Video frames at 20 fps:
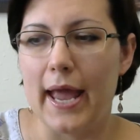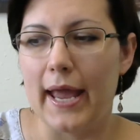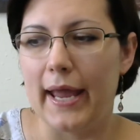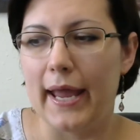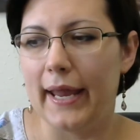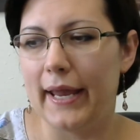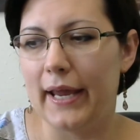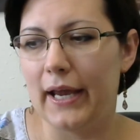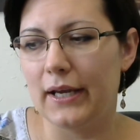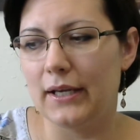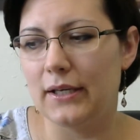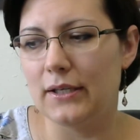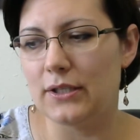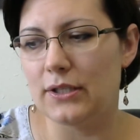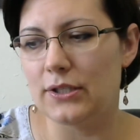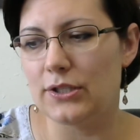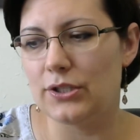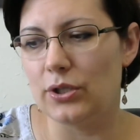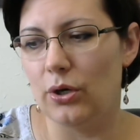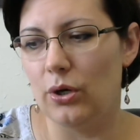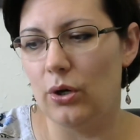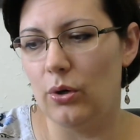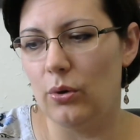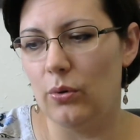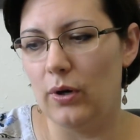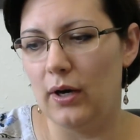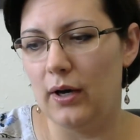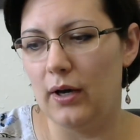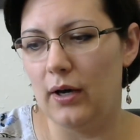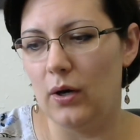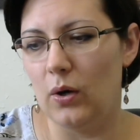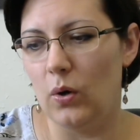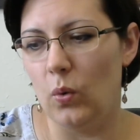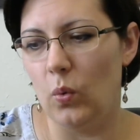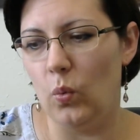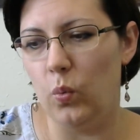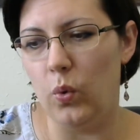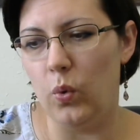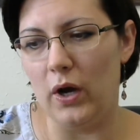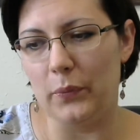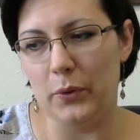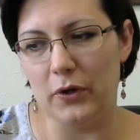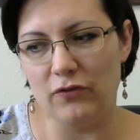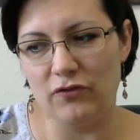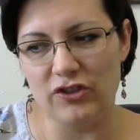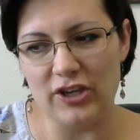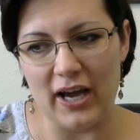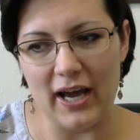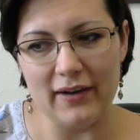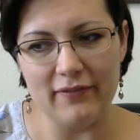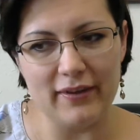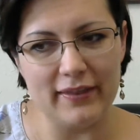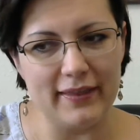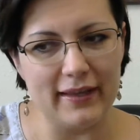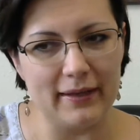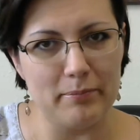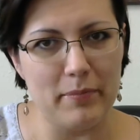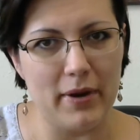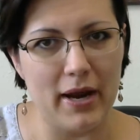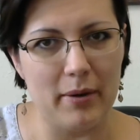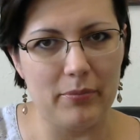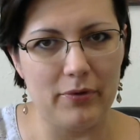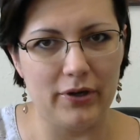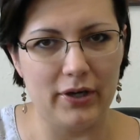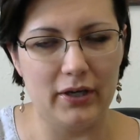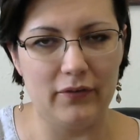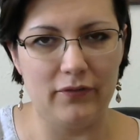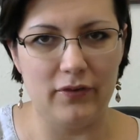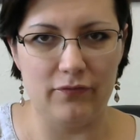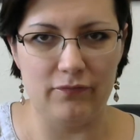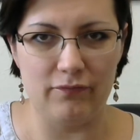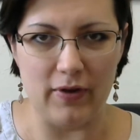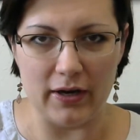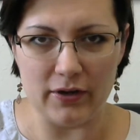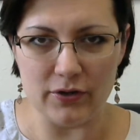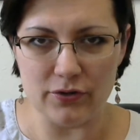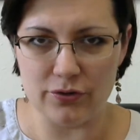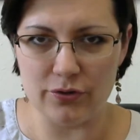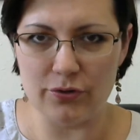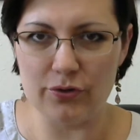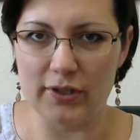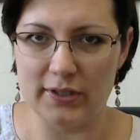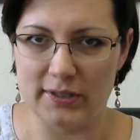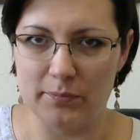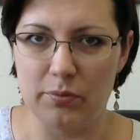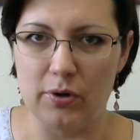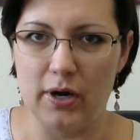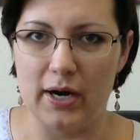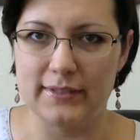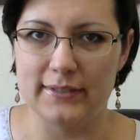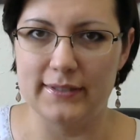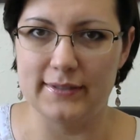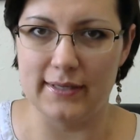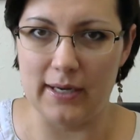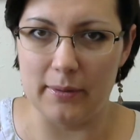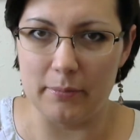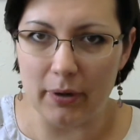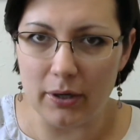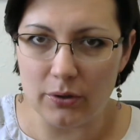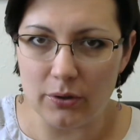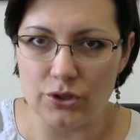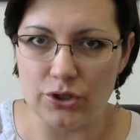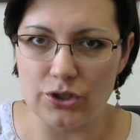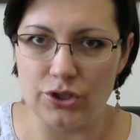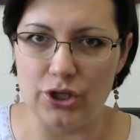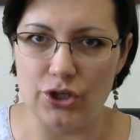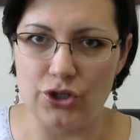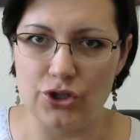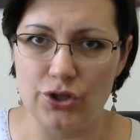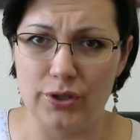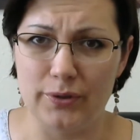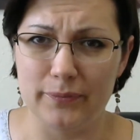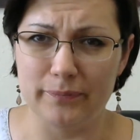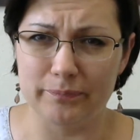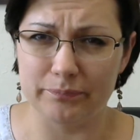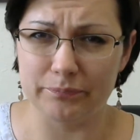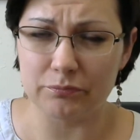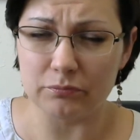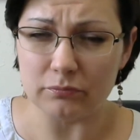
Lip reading: And so what we've done with that memory, we've went through this process that I'm about to teach you,